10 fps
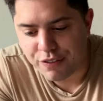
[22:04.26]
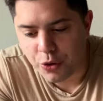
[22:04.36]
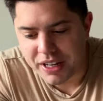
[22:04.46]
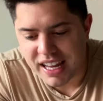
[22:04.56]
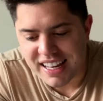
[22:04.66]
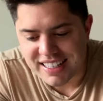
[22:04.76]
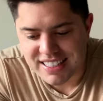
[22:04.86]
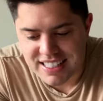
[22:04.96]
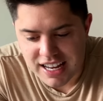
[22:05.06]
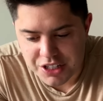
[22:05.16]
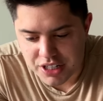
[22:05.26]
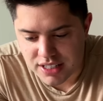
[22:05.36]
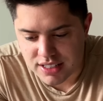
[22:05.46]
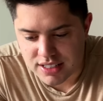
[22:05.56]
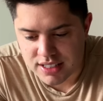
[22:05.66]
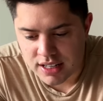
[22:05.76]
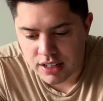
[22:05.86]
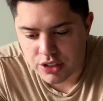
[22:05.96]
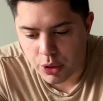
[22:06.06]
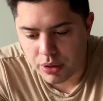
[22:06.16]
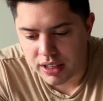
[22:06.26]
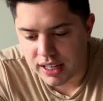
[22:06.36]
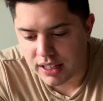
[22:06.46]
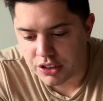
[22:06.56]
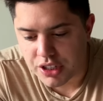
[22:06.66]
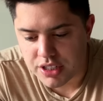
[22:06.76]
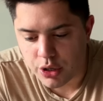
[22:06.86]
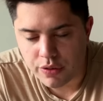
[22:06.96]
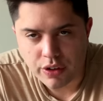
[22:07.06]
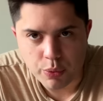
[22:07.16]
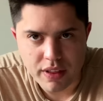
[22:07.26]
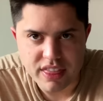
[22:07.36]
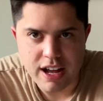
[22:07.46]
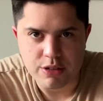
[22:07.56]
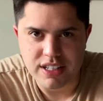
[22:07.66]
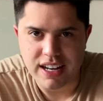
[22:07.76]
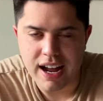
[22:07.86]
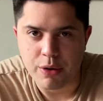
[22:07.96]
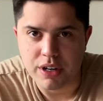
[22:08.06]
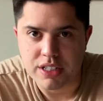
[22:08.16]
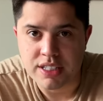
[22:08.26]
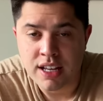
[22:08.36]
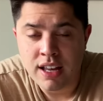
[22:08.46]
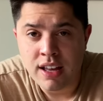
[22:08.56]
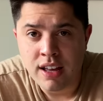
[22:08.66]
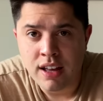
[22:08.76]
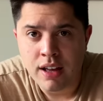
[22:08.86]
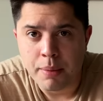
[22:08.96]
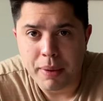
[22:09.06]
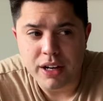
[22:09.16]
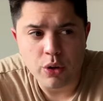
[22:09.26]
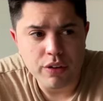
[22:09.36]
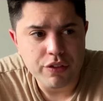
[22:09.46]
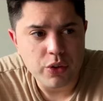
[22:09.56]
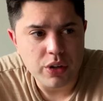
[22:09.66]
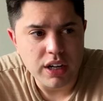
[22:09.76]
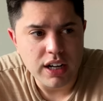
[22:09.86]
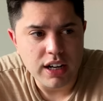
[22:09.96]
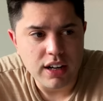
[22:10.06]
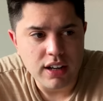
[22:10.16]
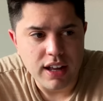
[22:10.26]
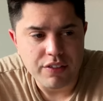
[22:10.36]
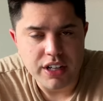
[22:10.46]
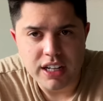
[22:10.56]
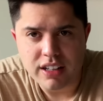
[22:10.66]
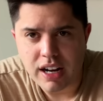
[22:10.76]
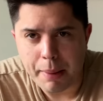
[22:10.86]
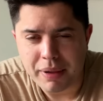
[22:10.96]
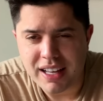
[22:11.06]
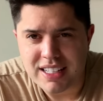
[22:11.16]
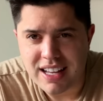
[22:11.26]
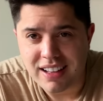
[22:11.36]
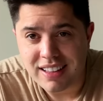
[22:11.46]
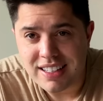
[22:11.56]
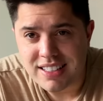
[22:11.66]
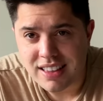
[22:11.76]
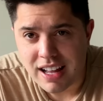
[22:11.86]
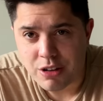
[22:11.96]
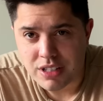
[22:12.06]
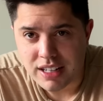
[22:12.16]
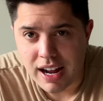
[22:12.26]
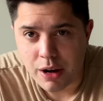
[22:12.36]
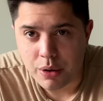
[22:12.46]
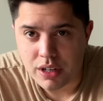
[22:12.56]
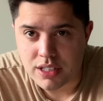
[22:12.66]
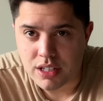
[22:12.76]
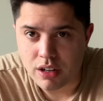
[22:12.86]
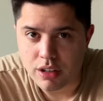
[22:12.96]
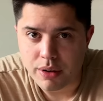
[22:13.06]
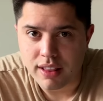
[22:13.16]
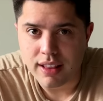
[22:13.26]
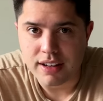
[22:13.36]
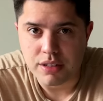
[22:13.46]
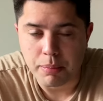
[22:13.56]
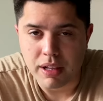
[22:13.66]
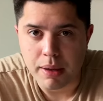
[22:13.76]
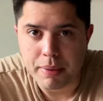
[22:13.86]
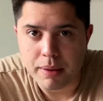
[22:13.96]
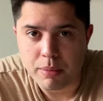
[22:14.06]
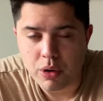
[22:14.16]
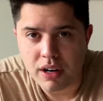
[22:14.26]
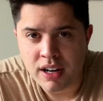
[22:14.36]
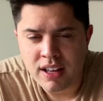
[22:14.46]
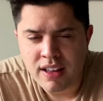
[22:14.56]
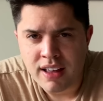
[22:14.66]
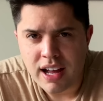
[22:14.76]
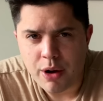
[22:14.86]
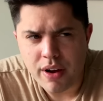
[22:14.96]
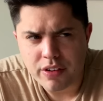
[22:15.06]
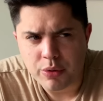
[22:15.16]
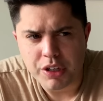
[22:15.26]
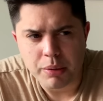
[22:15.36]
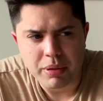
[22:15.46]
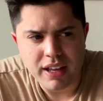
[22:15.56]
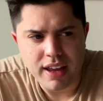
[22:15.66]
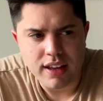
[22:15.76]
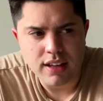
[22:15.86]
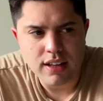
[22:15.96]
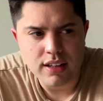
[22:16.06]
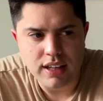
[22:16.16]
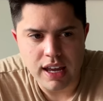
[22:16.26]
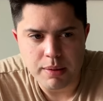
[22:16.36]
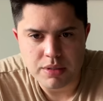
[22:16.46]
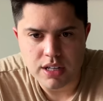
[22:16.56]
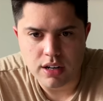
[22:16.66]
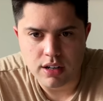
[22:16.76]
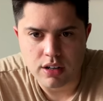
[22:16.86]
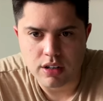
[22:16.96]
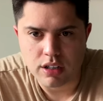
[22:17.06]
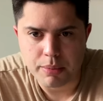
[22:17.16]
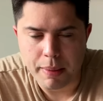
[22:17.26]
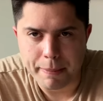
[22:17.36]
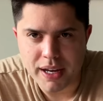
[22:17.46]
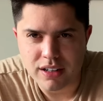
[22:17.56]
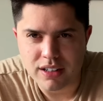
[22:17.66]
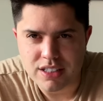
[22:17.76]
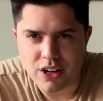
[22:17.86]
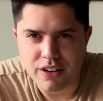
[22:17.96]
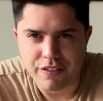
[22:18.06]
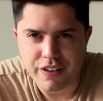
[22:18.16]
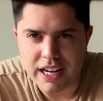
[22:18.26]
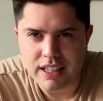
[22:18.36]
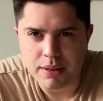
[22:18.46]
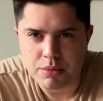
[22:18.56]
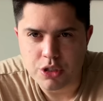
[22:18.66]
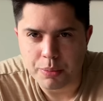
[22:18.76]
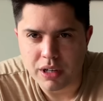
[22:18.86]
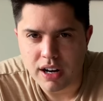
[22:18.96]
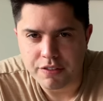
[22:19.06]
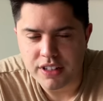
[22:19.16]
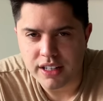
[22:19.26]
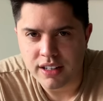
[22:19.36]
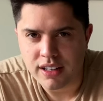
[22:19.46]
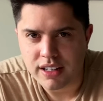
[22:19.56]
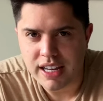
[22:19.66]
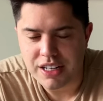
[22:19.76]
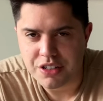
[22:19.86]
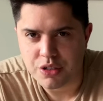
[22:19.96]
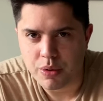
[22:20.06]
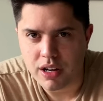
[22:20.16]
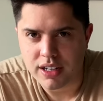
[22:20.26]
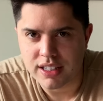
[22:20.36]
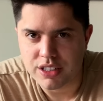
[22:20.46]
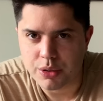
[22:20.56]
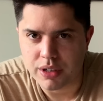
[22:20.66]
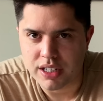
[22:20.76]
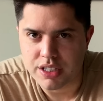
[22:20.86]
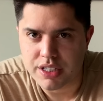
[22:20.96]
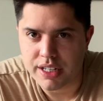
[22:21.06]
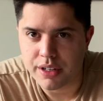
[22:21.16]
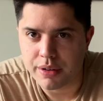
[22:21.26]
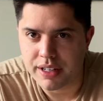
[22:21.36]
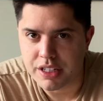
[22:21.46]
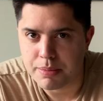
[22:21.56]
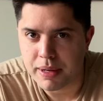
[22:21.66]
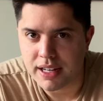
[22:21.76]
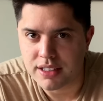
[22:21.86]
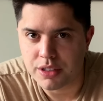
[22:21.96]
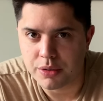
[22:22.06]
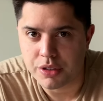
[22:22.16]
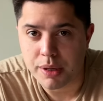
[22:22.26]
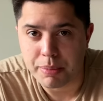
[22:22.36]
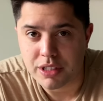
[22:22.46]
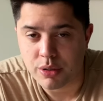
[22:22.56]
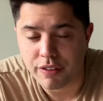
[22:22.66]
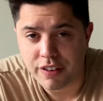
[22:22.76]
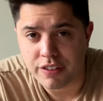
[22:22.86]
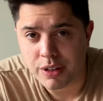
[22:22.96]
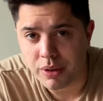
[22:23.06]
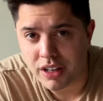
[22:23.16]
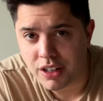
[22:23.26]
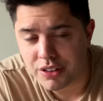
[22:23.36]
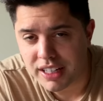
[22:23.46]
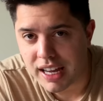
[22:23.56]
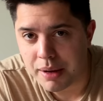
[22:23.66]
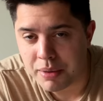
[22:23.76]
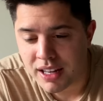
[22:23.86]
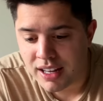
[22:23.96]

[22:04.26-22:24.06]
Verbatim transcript: forty-eight sessions, totaling just over one thousand hours. My goal for uh, every year that I play is at least one thousand hours, although I'd like to play a bit more. However, when you're playing, games are, are a little bit bigger. It's hard to find them super often. You can't just walk into a casino and expect to jump into a fifty one hundred game.